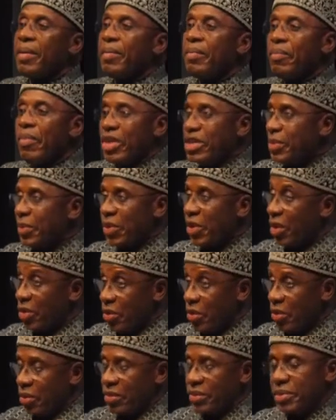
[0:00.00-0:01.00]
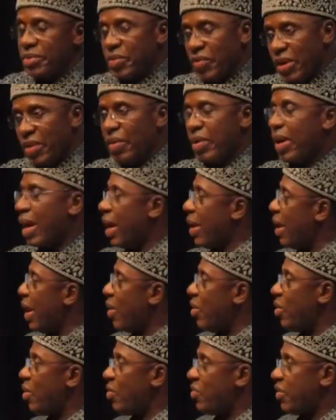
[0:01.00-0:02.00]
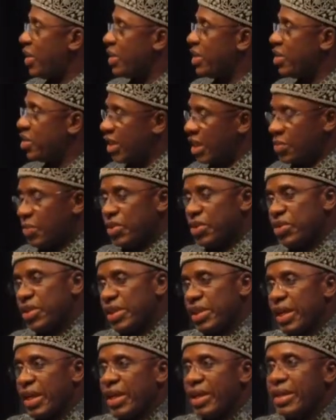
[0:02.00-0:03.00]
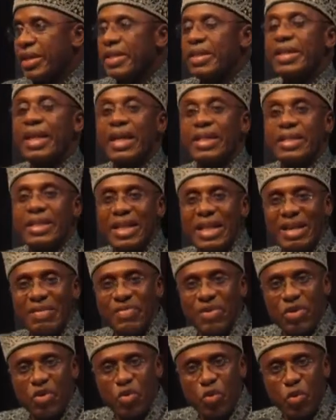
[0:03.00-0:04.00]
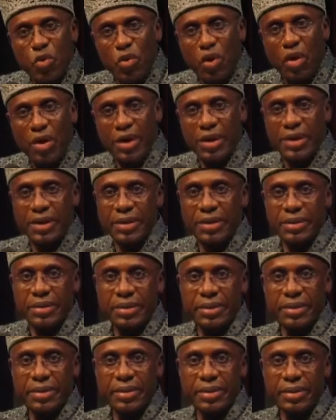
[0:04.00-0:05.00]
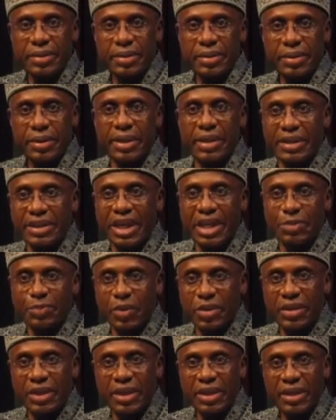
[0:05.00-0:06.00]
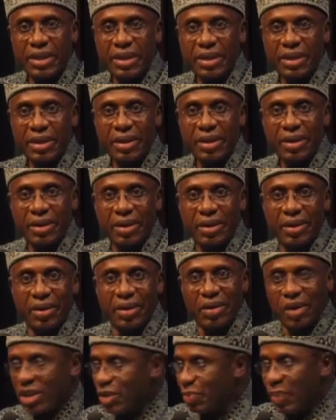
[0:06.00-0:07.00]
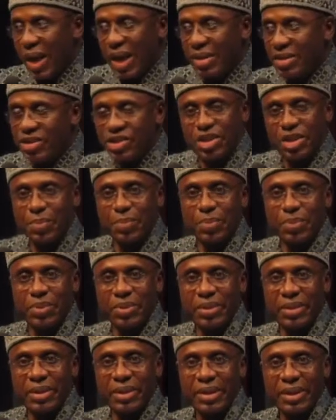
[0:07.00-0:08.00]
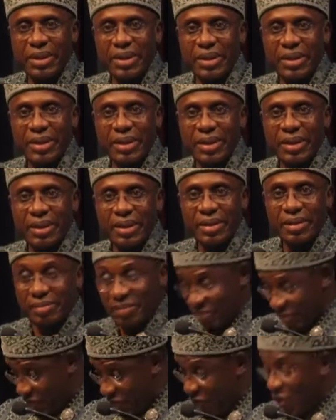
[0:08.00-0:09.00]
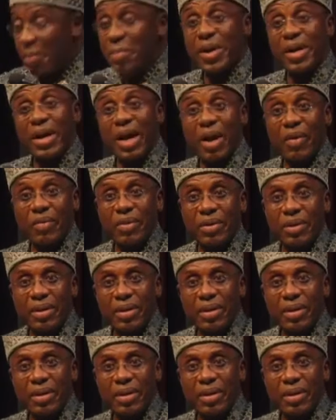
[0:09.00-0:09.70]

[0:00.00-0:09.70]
Most people don't know, I don't know if they teach transportation here, that even crude oil is transported, not by a ship, from the ground.